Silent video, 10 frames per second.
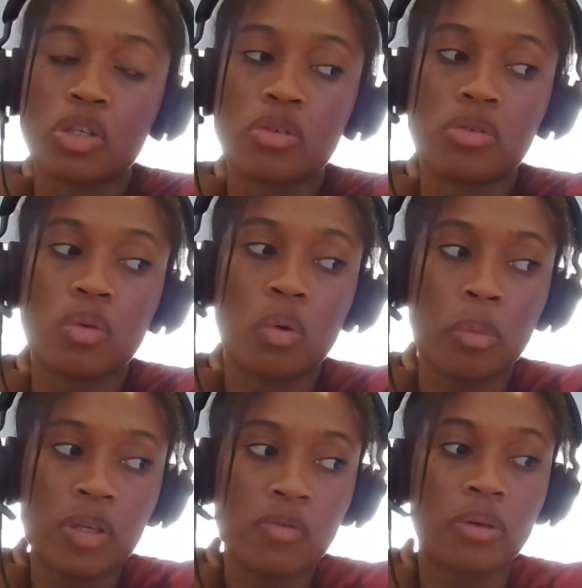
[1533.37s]
you
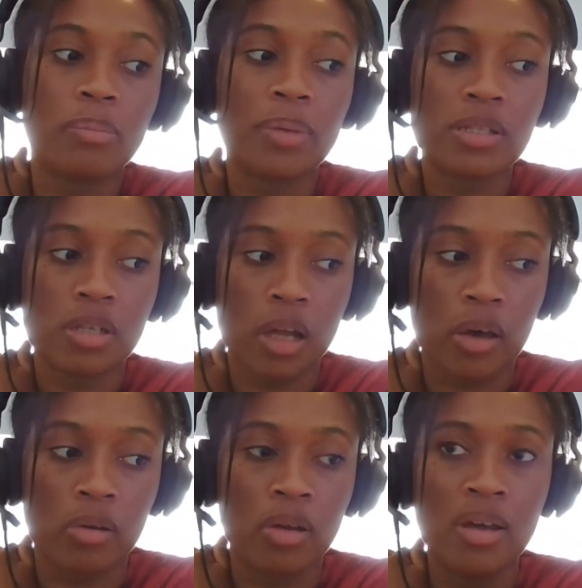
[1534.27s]
almost feel a bit
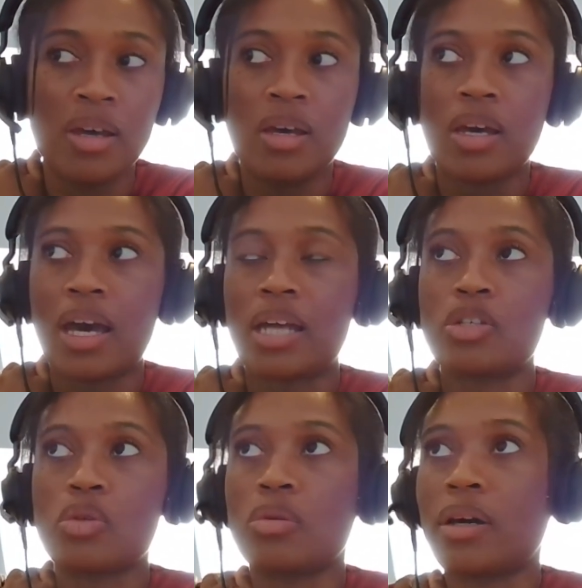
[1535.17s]
alone,
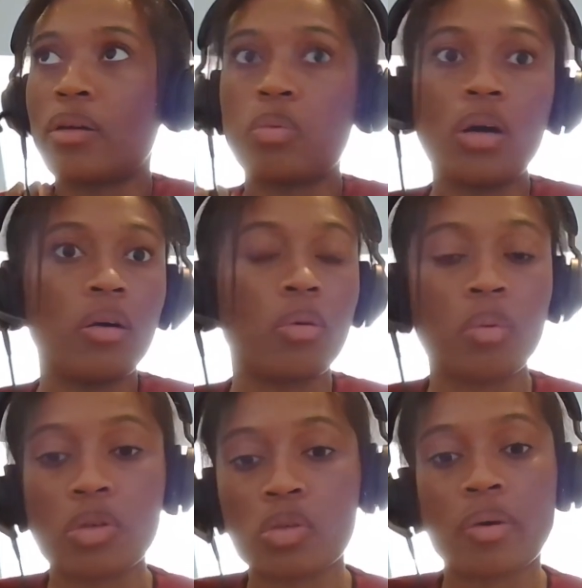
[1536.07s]
and you're like, whoa,
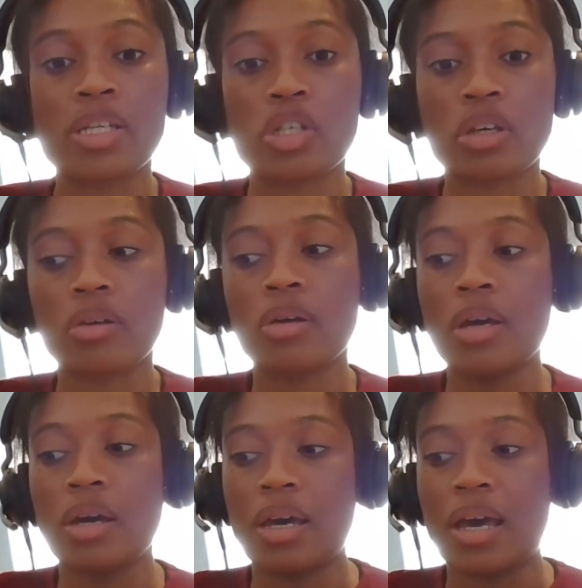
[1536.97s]
what do I do?
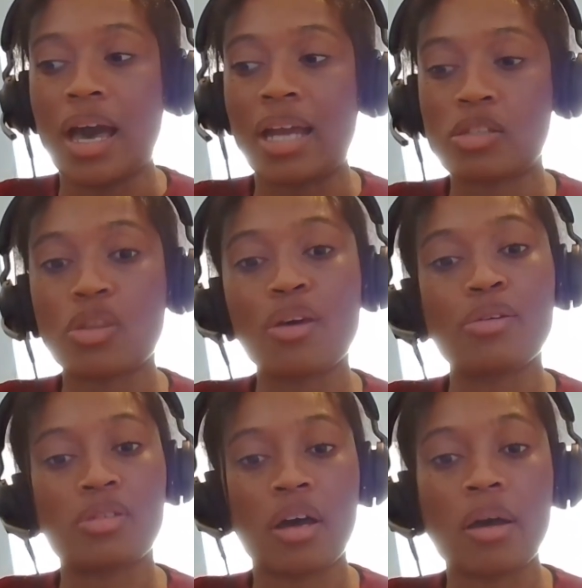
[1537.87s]
And it's
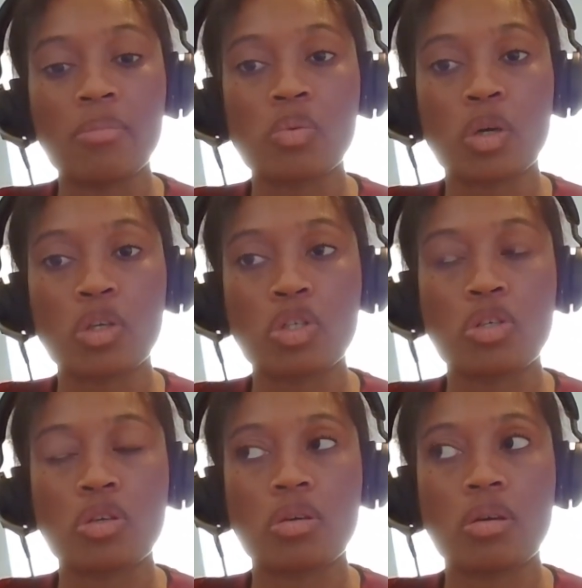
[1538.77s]
those times
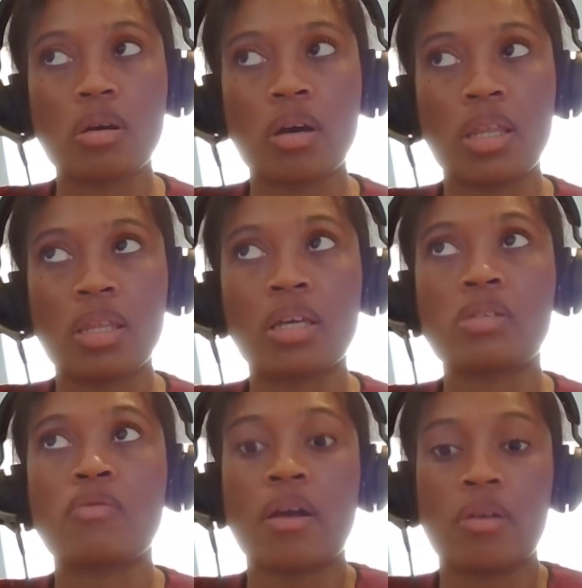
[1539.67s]
which I think
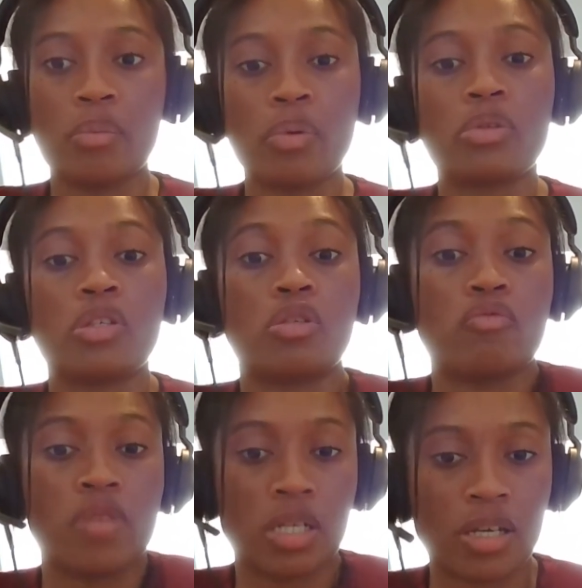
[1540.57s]
is very important to
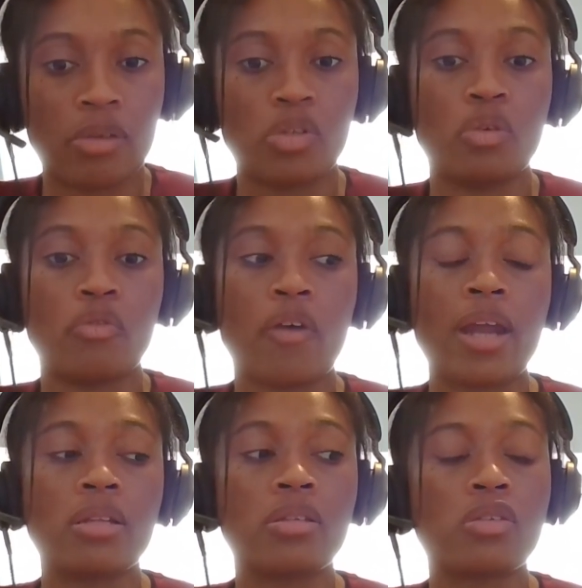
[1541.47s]
reach out to your
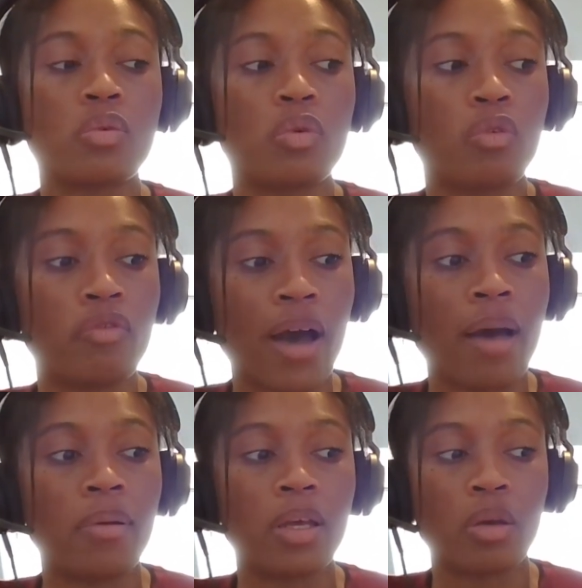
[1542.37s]
friends or your
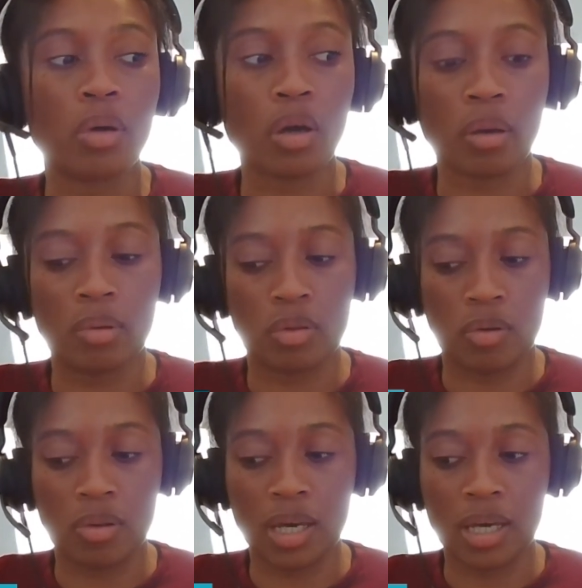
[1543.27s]
family who are going
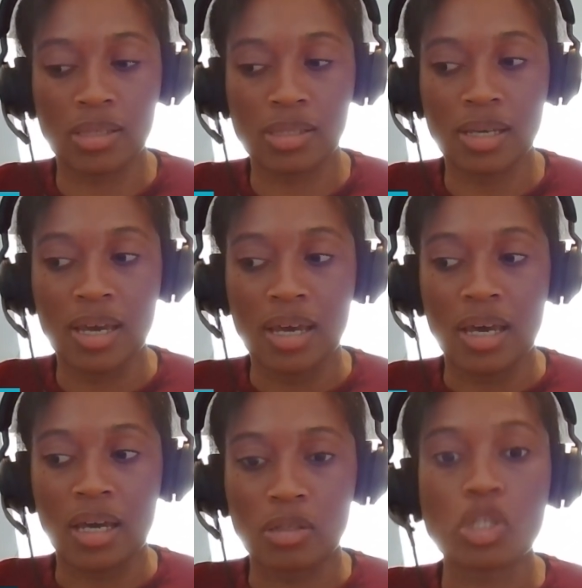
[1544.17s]
through this
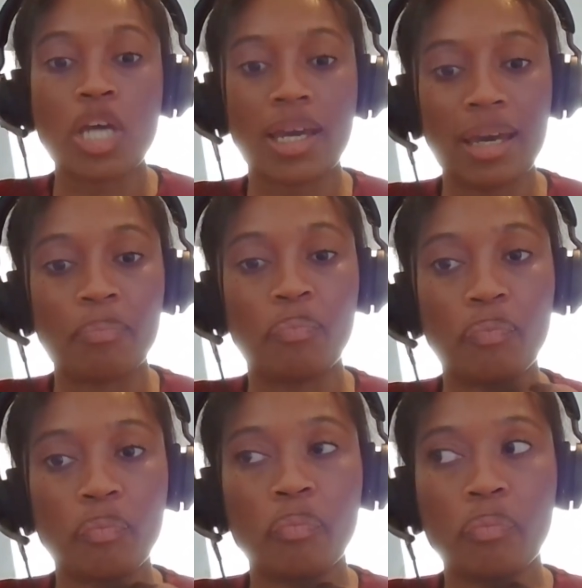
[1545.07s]
and to check in,
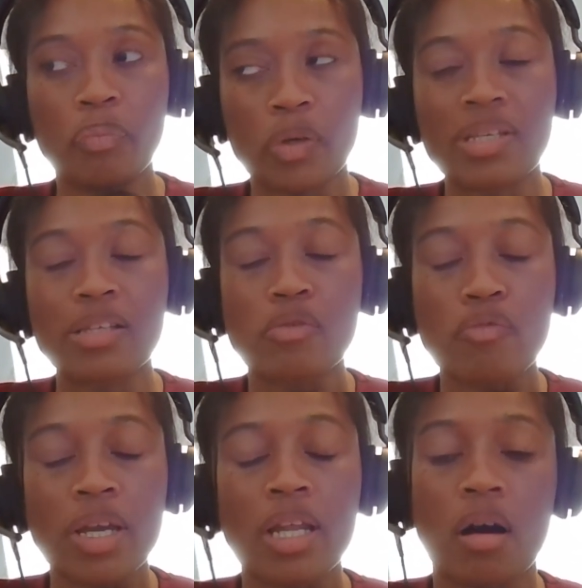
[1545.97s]
because that's a
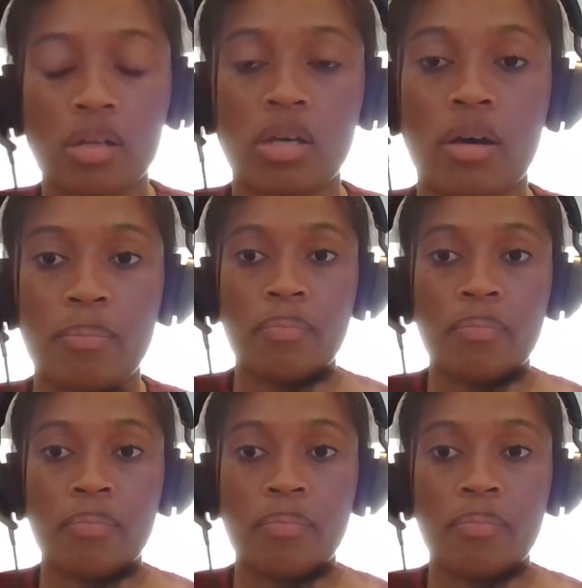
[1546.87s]
really hard time.